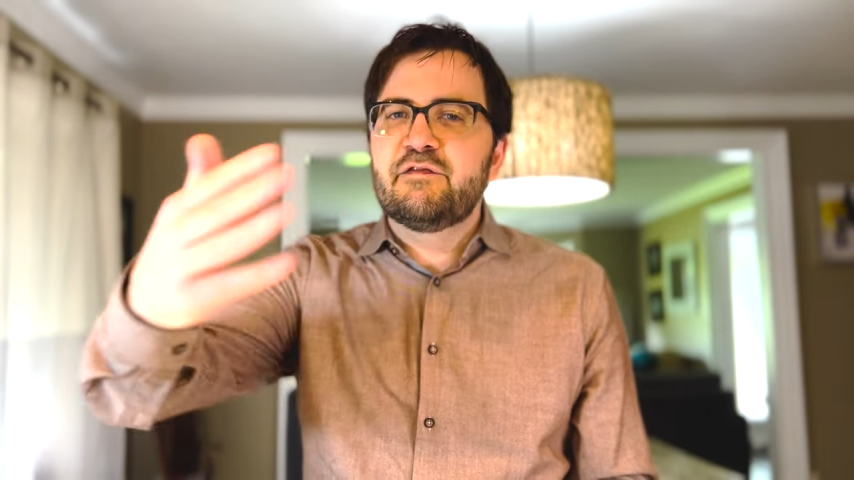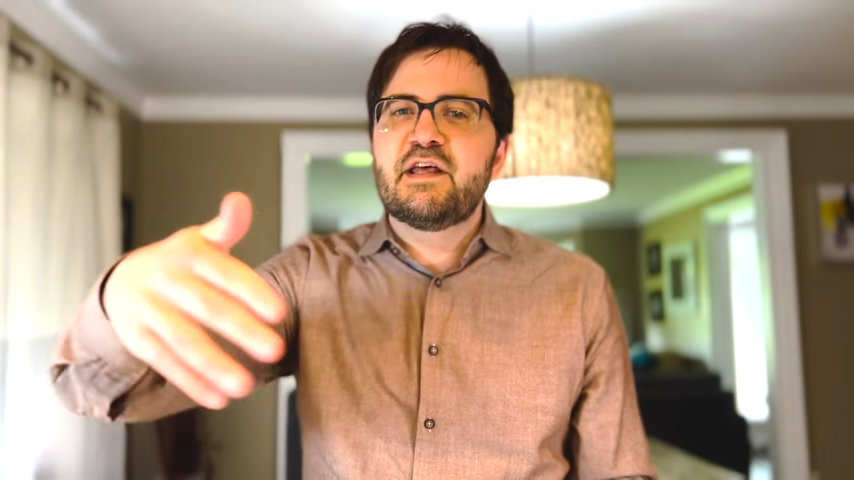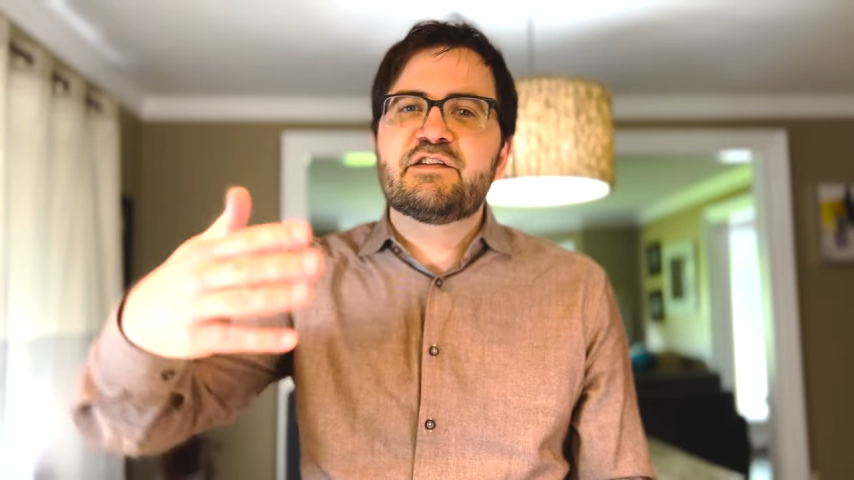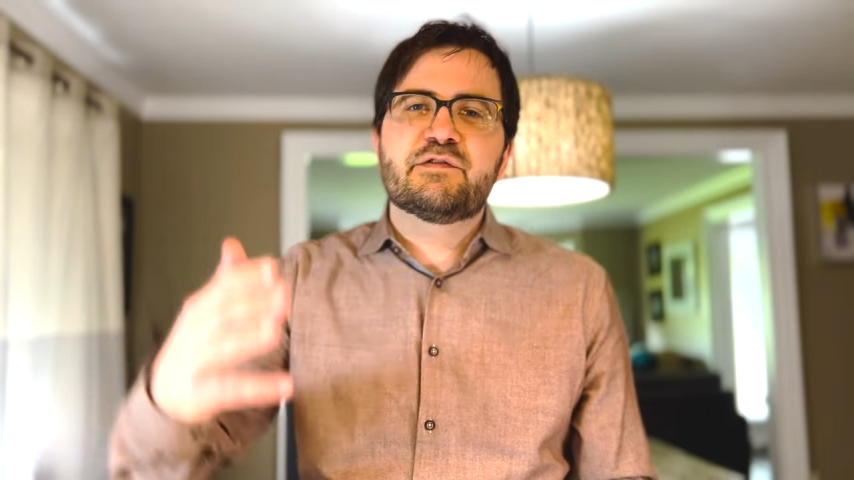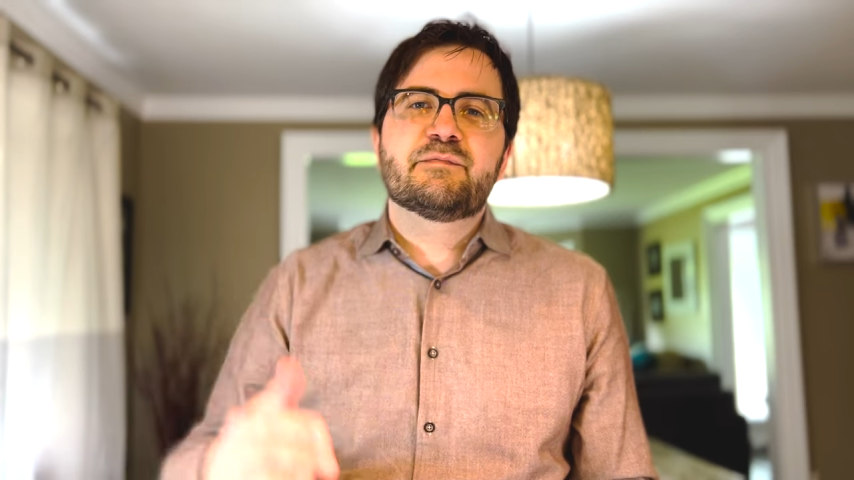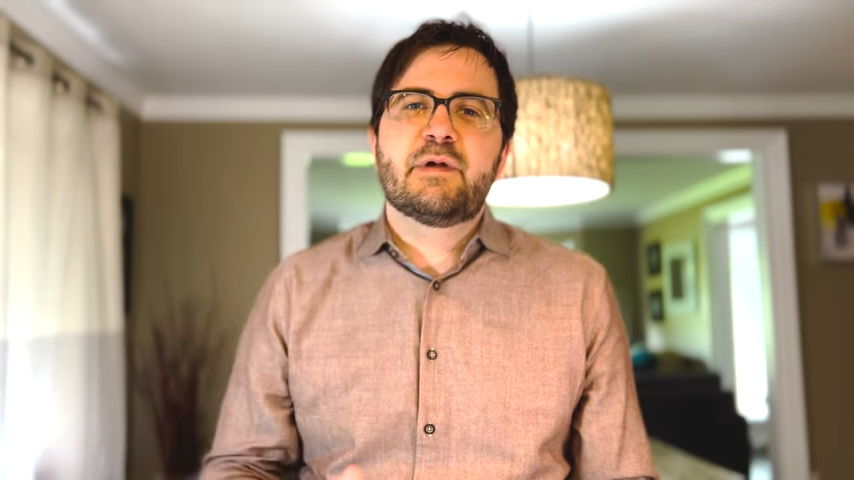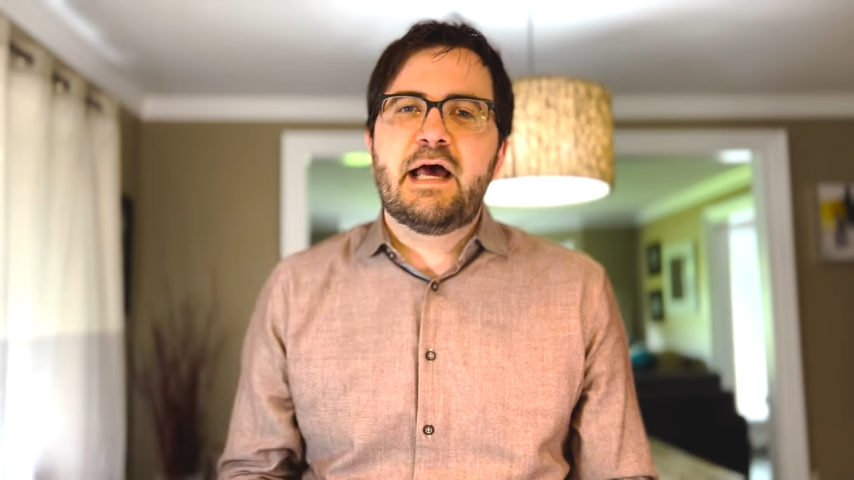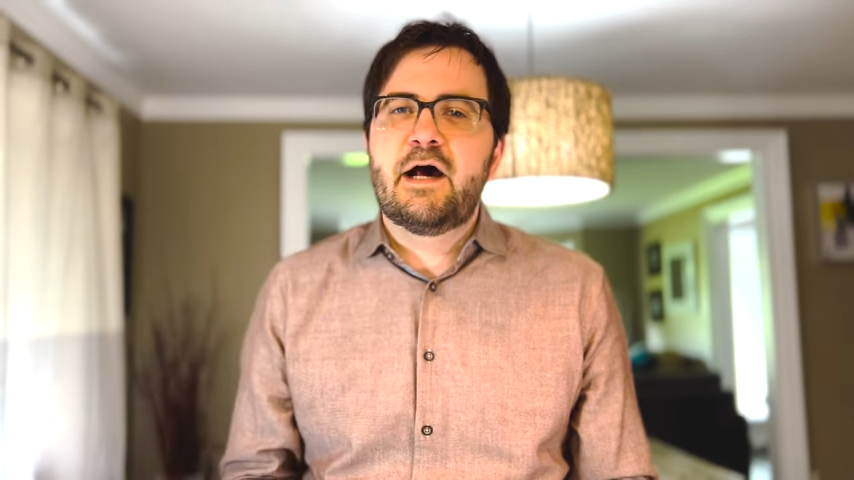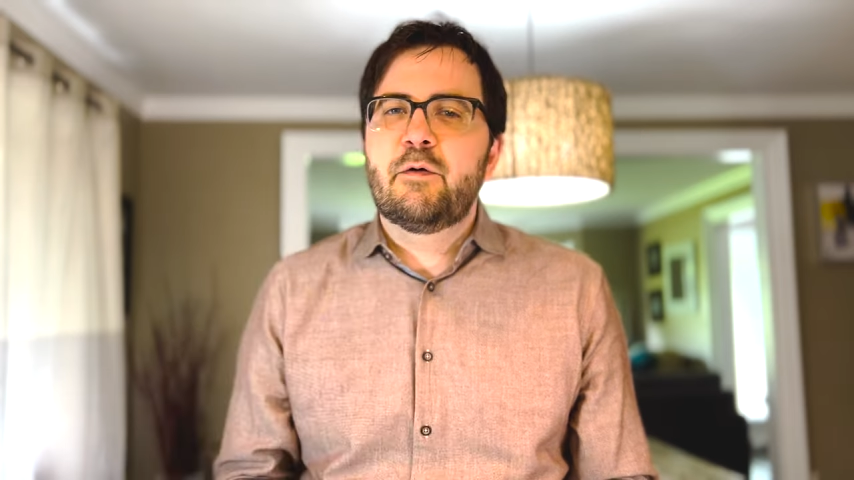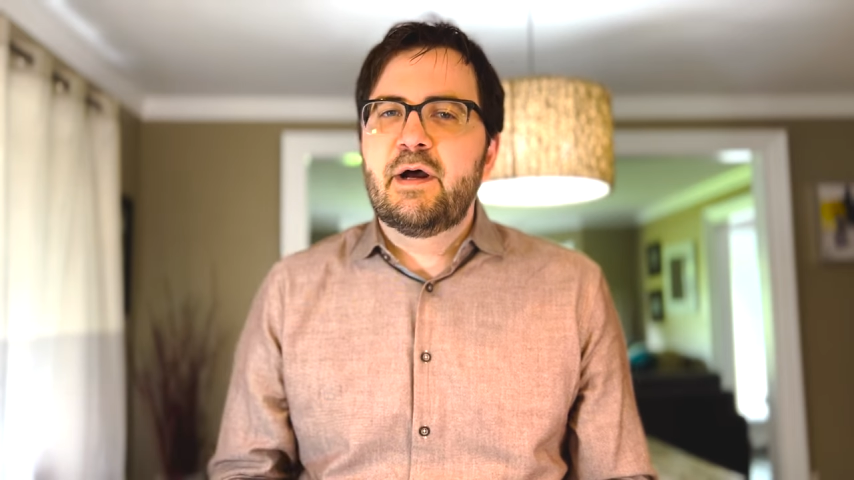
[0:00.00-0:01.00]
that's
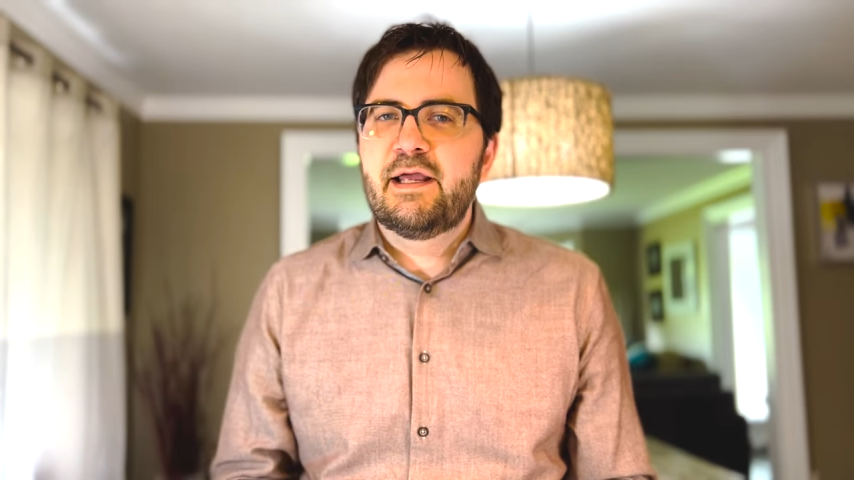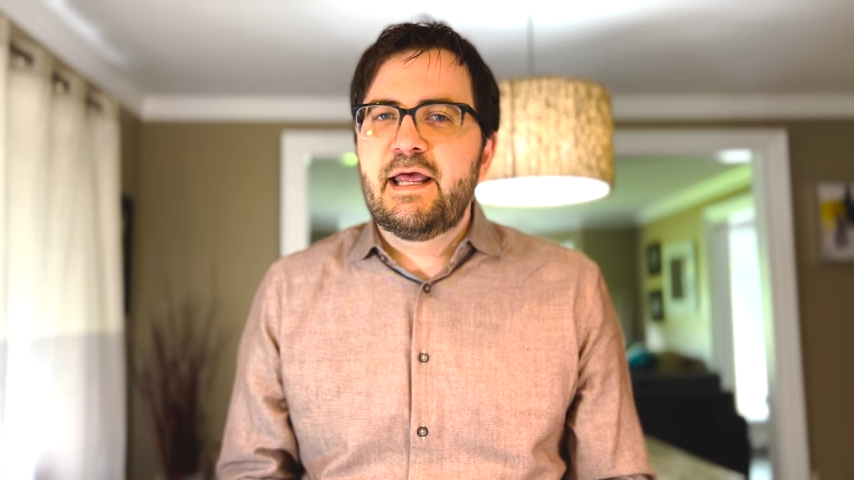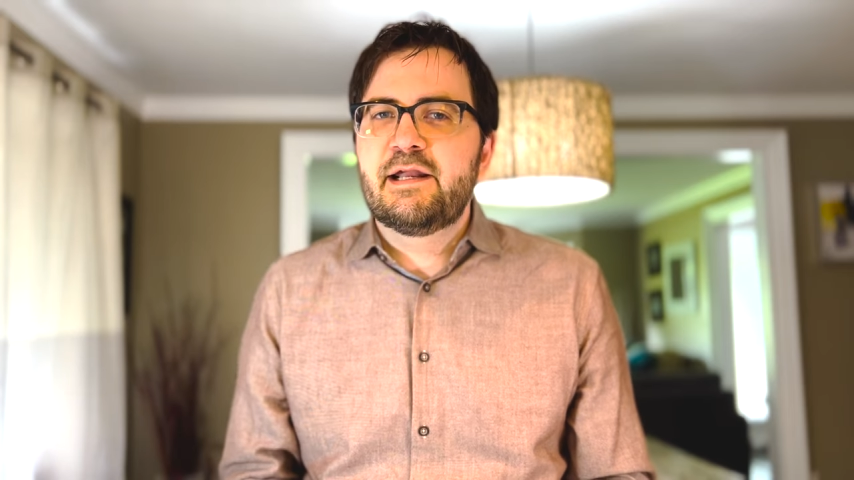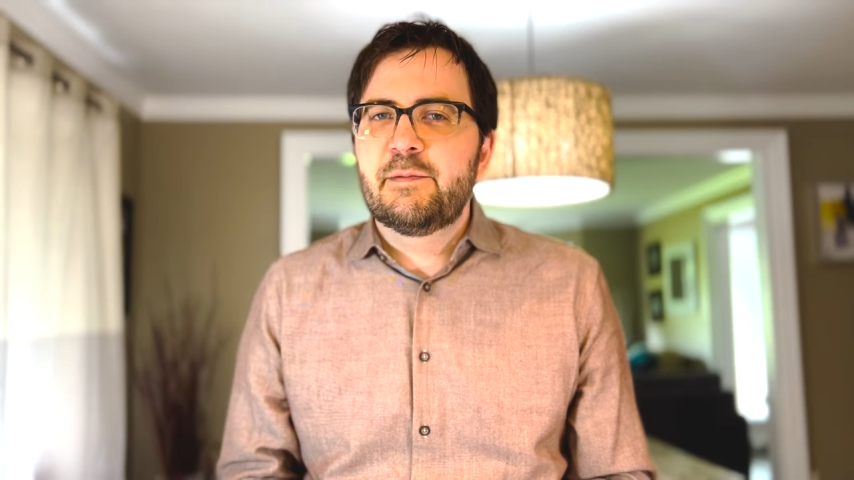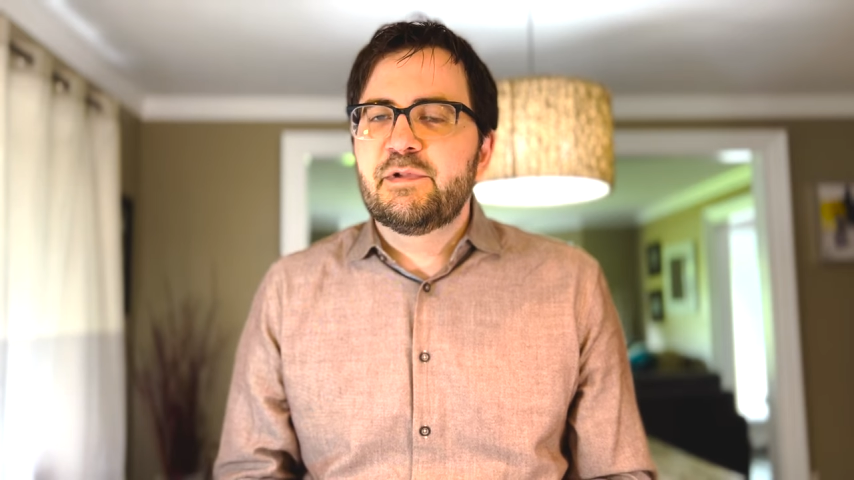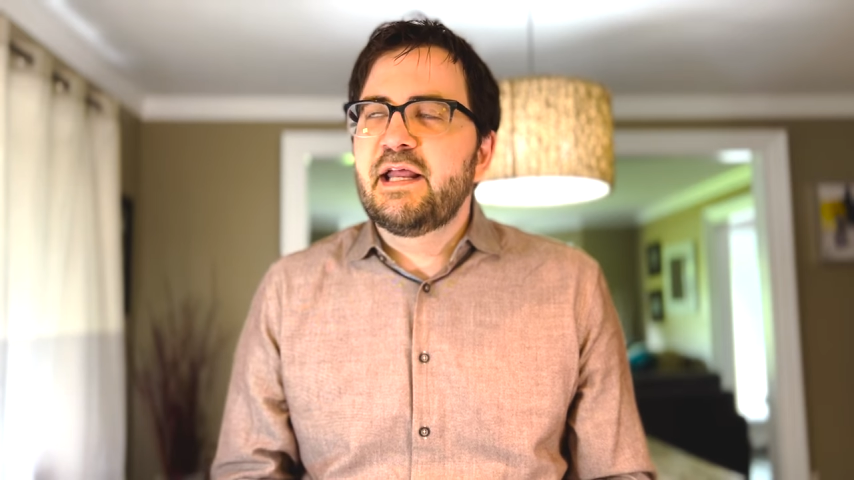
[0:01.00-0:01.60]
how I ended up